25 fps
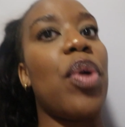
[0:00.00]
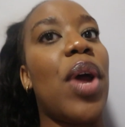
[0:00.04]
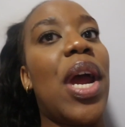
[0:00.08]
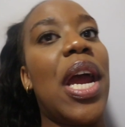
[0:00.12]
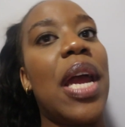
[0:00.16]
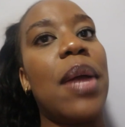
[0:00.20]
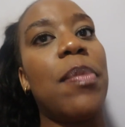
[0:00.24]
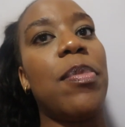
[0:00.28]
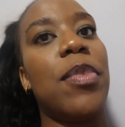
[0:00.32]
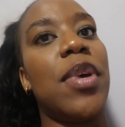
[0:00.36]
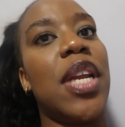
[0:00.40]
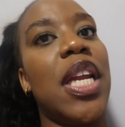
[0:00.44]

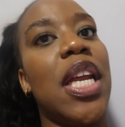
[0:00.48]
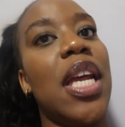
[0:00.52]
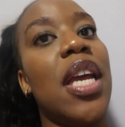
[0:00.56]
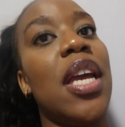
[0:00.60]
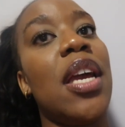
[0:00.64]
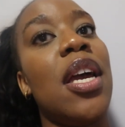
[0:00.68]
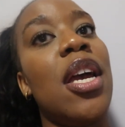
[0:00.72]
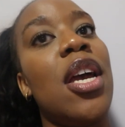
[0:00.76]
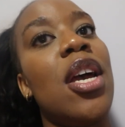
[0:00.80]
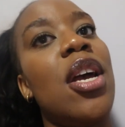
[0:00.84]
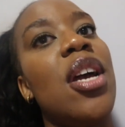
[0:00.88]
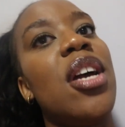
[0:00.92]

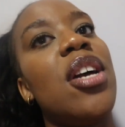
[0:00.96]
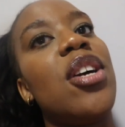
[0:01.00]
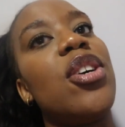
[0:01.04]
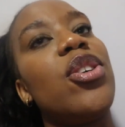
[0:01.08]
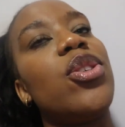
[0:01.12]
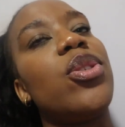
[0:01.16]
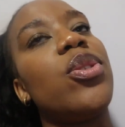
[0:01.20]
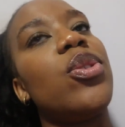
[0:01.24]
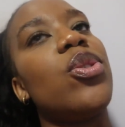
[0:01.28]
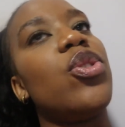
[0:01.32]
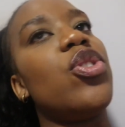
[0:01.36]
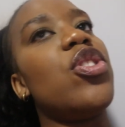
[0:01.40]
primary
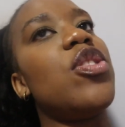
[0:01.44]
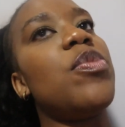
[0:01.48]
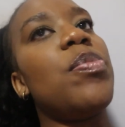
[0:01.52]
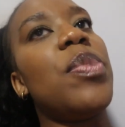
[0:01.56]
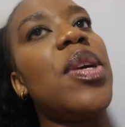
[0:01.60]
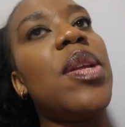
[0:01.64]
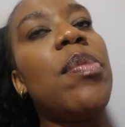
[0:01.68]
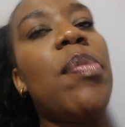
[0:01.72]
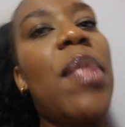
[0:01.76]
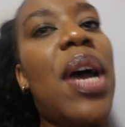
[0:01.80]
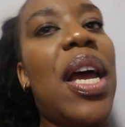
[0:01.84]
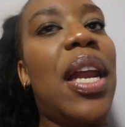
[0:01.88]
so she's
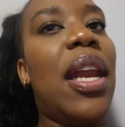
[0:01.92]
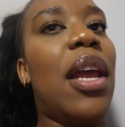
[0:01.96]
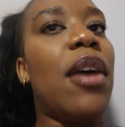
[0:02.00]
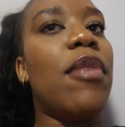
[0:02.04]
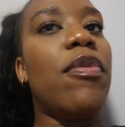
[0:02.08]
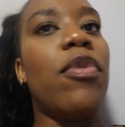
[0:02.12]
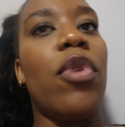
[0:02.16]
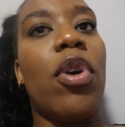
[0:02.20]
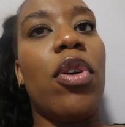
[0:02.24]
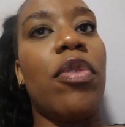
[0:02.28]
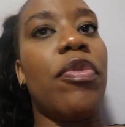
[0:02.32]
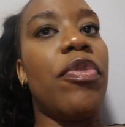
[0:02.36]
been my
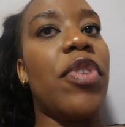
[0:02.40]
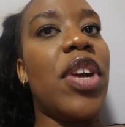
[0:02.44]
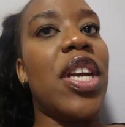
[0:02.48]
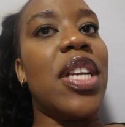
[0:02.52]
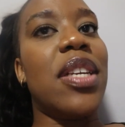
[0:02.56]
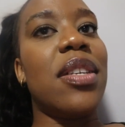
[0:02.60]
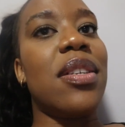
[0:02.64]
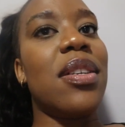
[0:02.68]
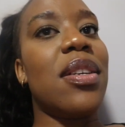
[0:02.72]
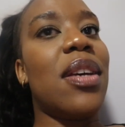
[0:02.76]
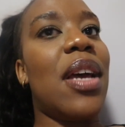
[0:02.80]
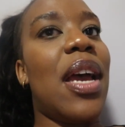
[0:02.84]
lifelong
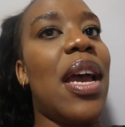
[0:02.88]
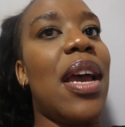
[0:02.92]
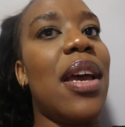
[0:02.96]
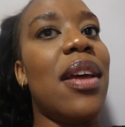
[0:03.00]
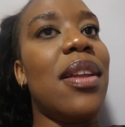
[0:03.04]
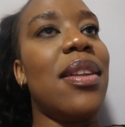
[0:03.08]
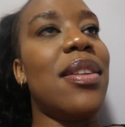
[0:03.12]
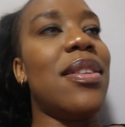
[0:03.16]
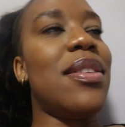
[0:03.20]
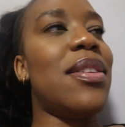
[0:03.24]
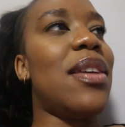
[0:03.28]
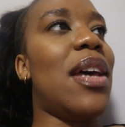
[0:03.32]
friend
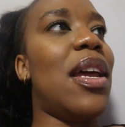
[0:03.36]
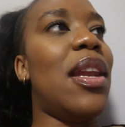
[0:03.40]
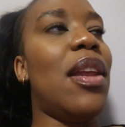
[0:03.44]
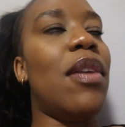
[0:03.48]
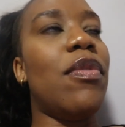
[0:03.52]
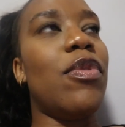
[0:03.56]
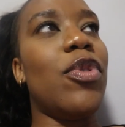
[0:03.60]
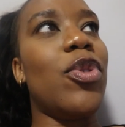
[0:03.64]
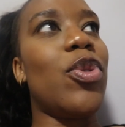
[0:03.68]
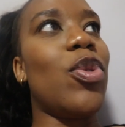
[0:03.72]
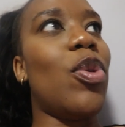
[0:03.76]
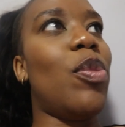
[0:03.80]
and I
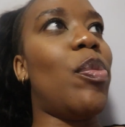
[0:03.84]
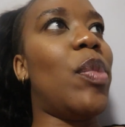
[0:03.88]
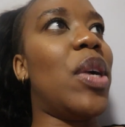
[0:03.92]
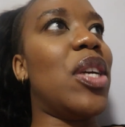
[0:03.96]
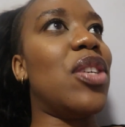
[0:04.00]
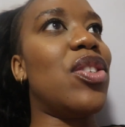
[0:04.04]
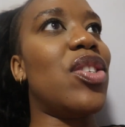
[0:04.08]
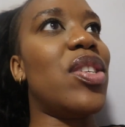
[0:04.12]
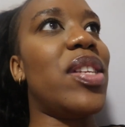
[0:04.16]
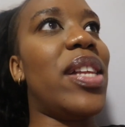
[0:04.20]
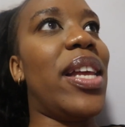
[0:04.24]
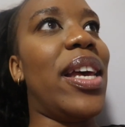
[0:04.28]
love her so
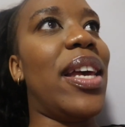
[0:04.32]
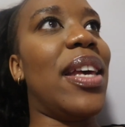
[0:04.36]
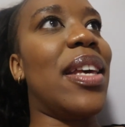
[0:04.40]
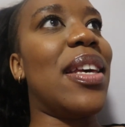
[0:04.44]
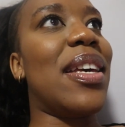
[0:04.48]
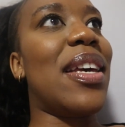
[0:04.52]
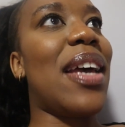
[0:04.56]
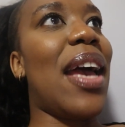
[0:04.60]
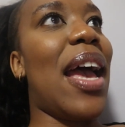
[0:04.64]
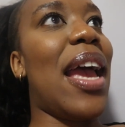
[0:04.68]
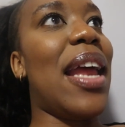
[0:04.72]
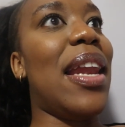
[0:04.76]
much
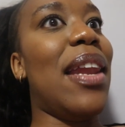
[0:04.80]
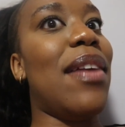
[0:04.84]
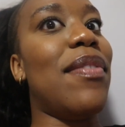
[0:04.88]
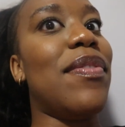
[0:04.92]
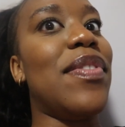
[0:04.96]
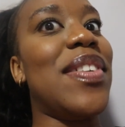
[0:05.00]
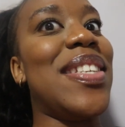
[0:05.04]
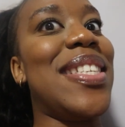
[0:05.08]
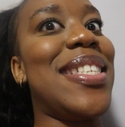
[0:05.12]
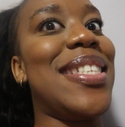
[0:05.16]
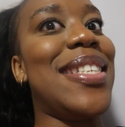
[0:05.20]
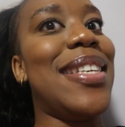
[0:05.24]
like I
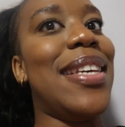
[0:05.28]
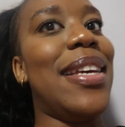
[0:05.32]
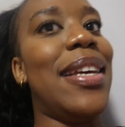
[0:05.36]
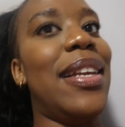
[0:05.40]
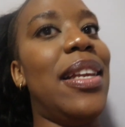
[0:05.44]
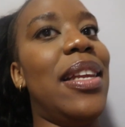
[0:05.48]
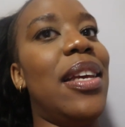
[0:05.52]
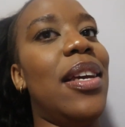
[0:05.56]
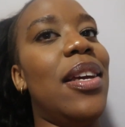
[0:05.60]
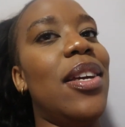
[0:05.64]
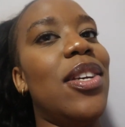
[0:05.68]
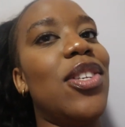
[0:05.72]
love her
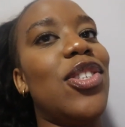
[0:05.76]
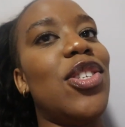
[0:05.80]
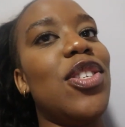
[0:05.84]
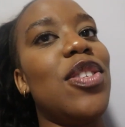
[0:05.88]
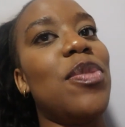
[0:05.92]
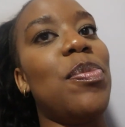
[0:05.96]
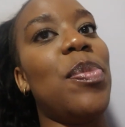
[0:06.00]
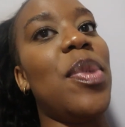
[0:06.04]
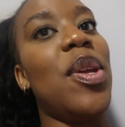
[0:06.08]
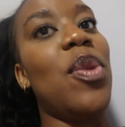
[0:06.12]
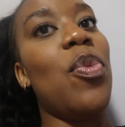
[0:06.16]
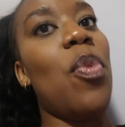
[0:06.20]
dearly
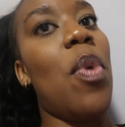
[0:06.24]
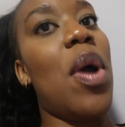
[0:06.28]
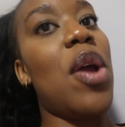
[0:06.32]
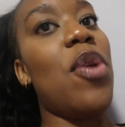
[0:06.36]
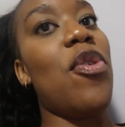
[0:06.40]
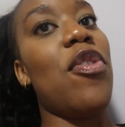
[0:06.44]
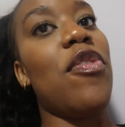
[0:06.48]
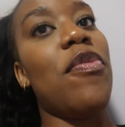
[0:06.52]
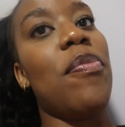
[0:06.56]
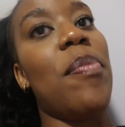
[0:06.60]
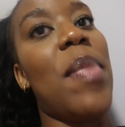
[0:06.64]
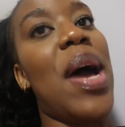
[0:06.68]
she's been
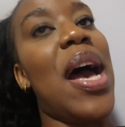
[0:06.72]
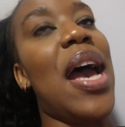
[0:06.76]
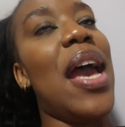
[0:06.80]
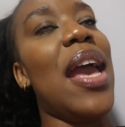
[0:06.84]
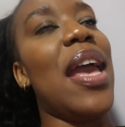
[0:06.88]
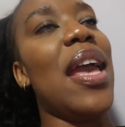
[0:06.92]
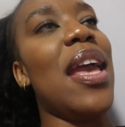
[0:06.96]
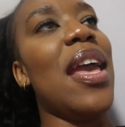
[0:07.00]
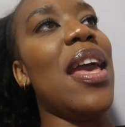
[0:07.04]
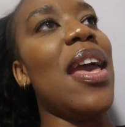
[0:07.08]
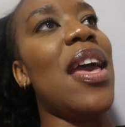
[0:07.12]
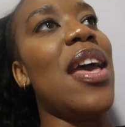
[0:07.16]
one of
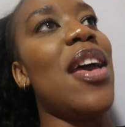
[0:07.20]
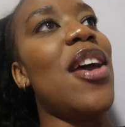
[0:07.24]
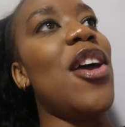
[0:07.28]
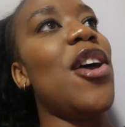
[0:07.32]
my